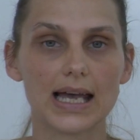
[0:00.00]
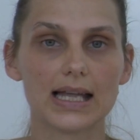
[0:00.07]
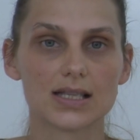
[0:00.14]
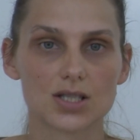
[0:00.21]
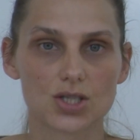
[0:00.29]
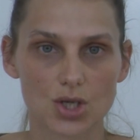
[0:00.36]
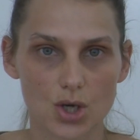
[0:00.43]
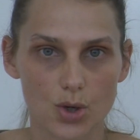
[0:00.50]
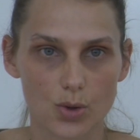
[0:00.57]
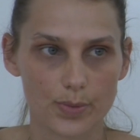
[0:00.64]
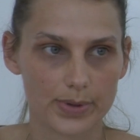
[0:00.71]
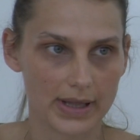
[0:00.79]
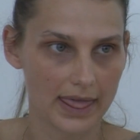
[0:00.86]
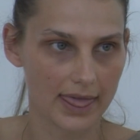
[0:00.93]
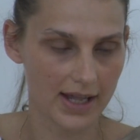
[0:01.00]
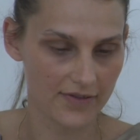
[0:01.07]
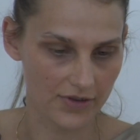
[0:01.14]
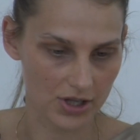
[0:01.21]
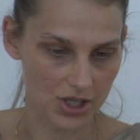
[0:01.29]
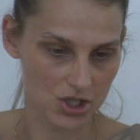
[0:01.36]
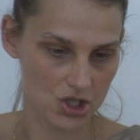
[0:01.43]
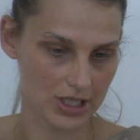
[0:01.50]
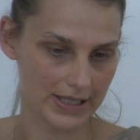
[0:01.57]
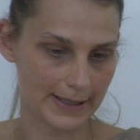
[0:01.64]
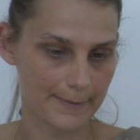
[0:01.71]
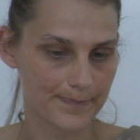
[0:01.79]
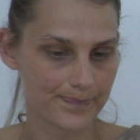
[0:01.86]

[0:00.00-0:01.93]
and scope definition.